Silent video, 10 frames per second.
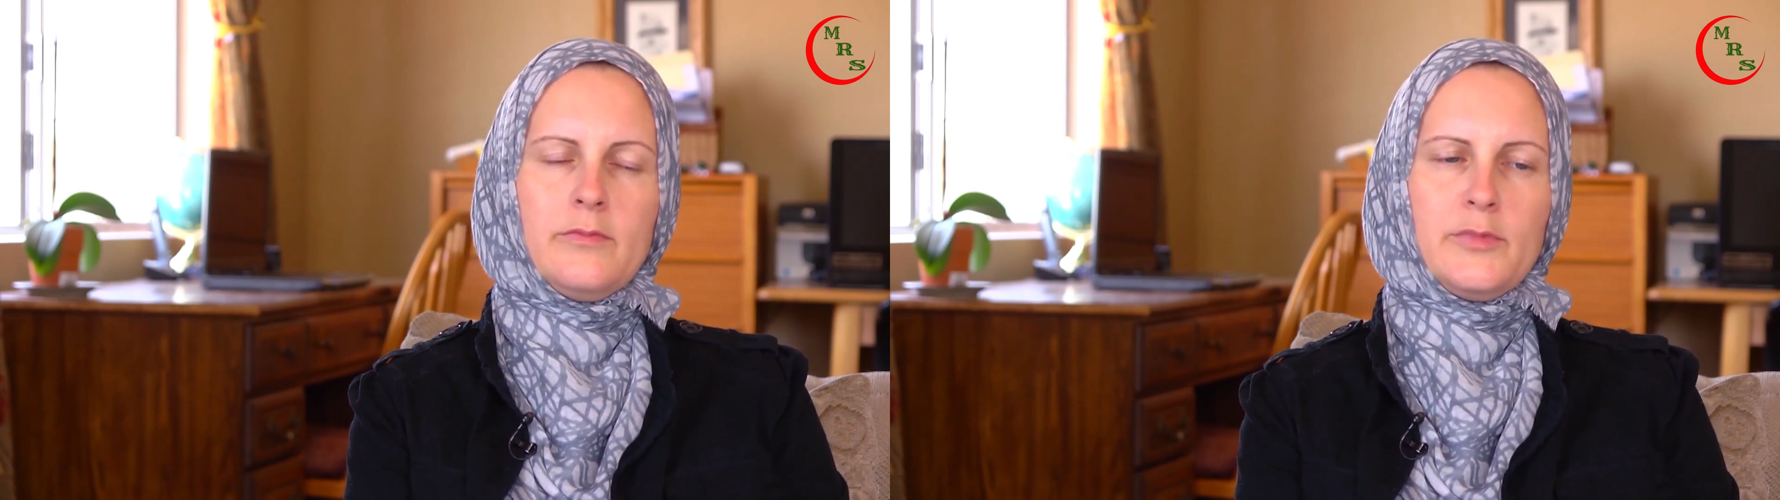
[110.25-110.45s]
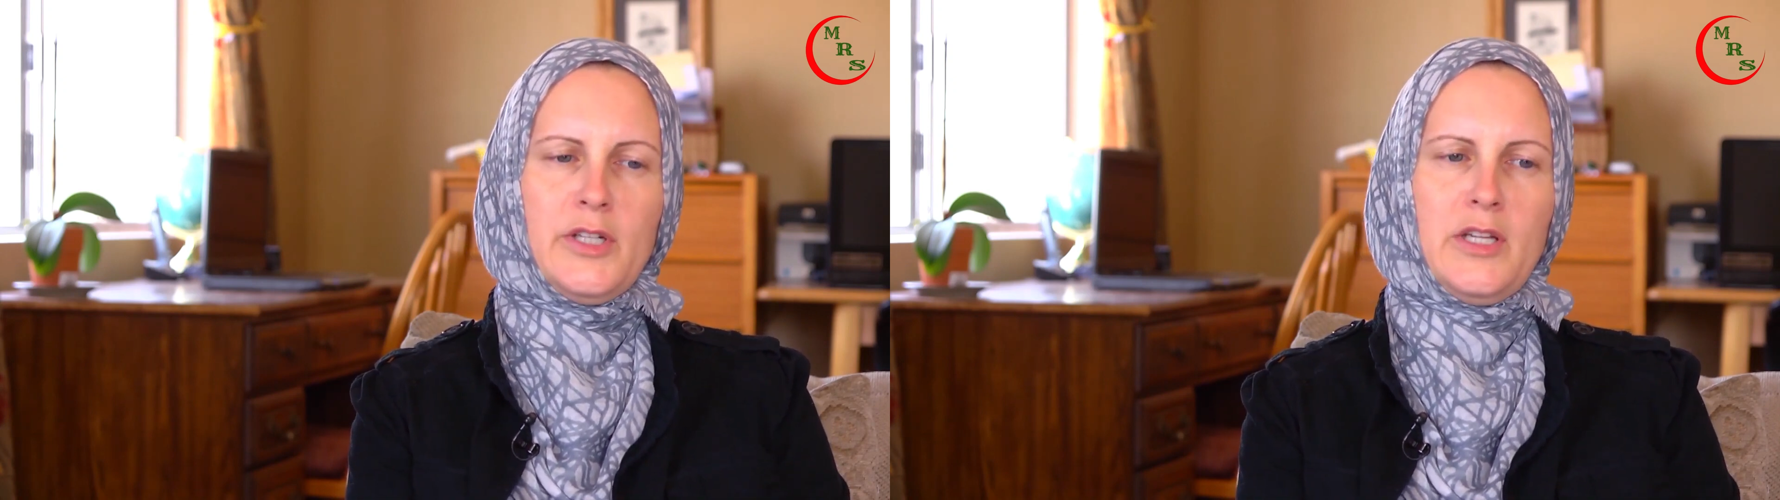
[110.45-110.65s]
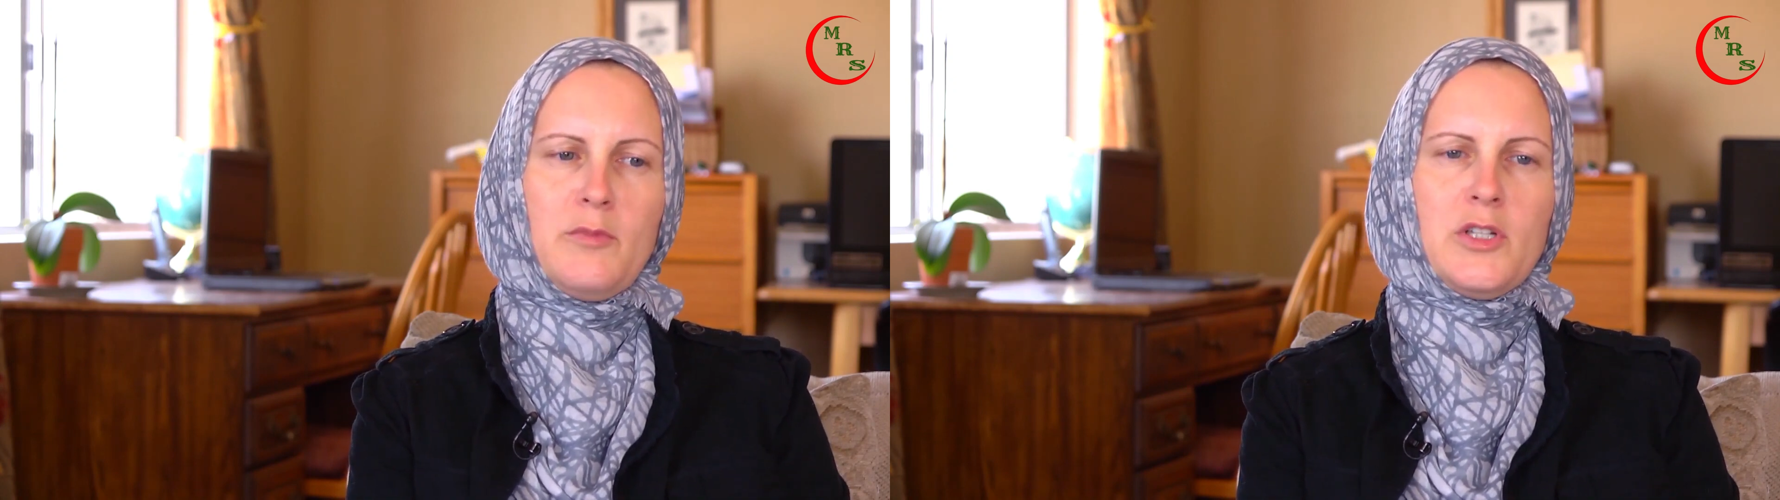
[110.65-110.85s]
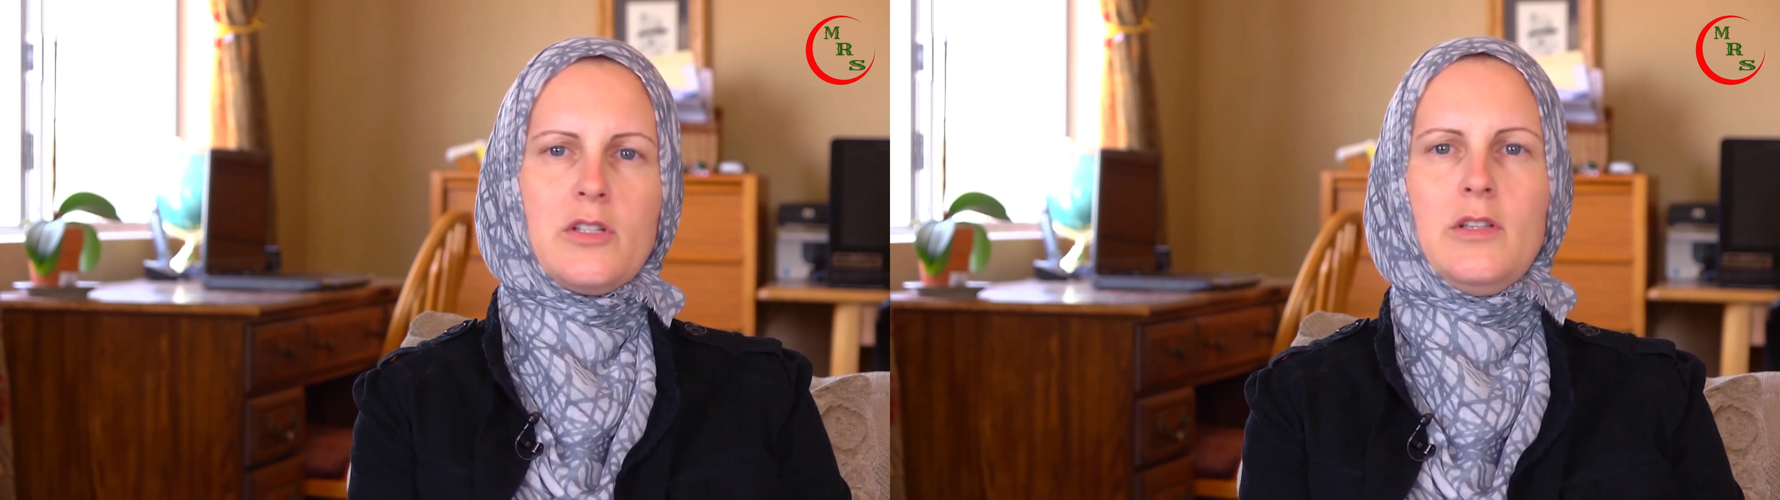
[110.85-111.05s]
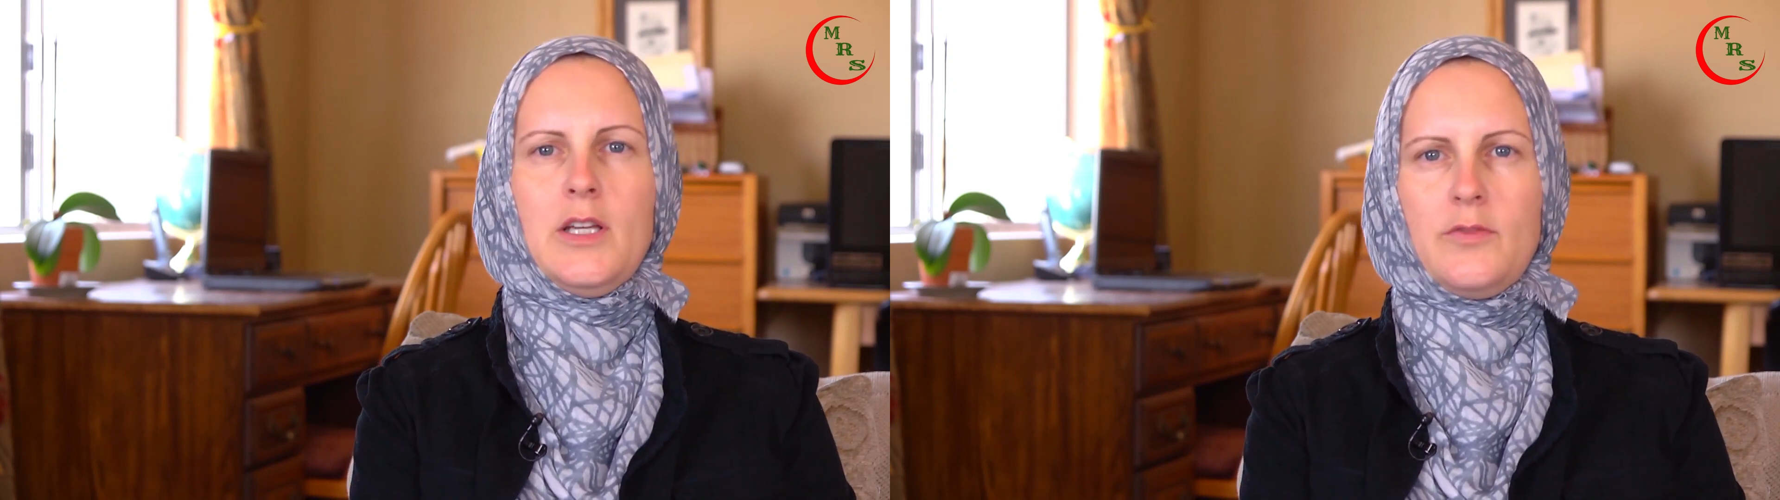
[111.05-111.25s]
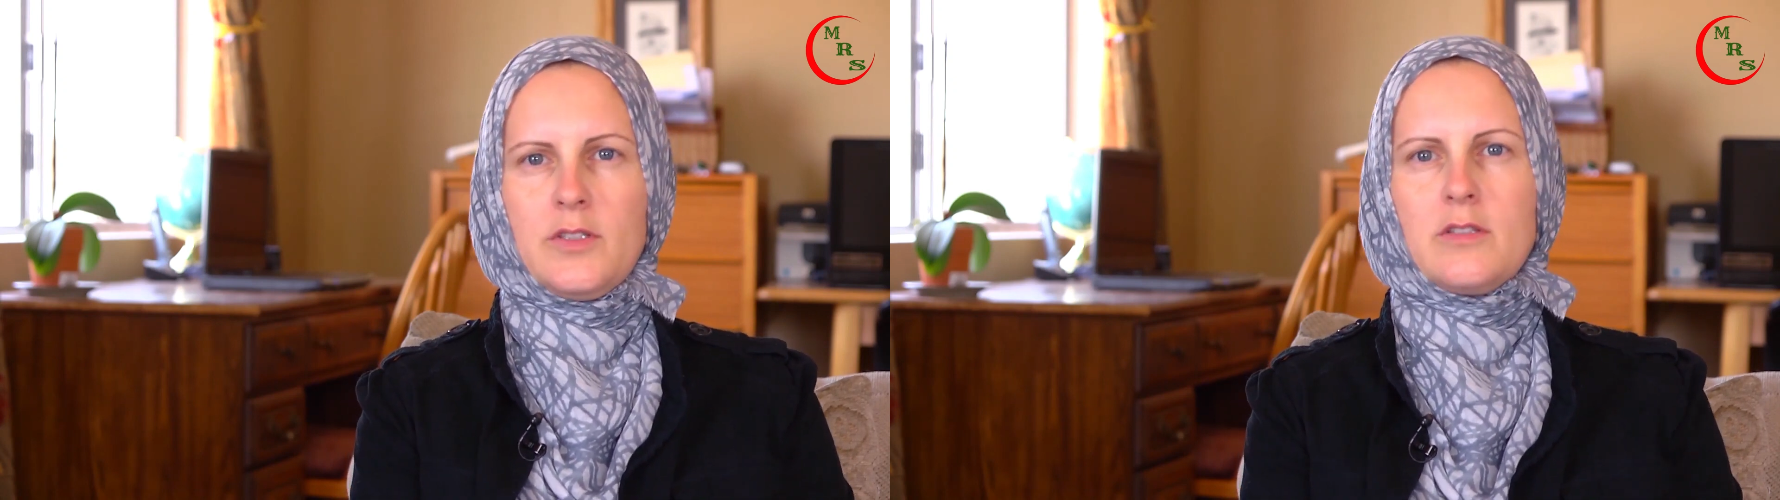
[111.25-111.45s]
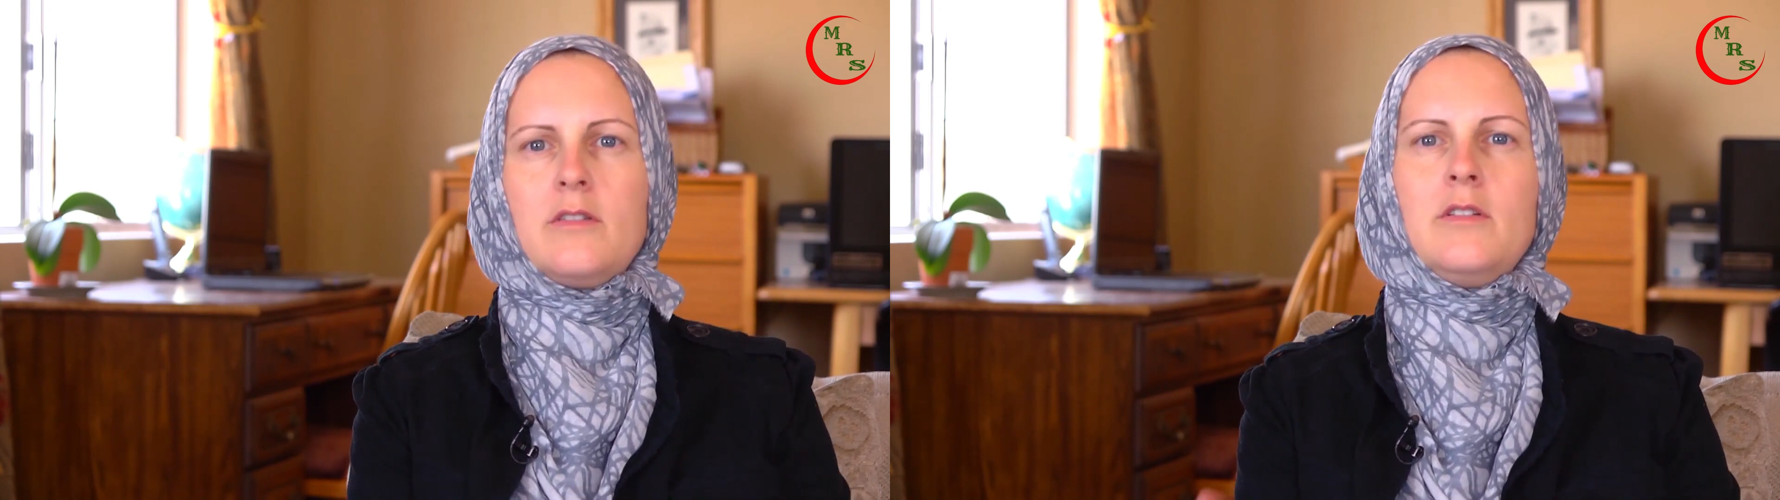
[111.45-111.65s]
pretty much left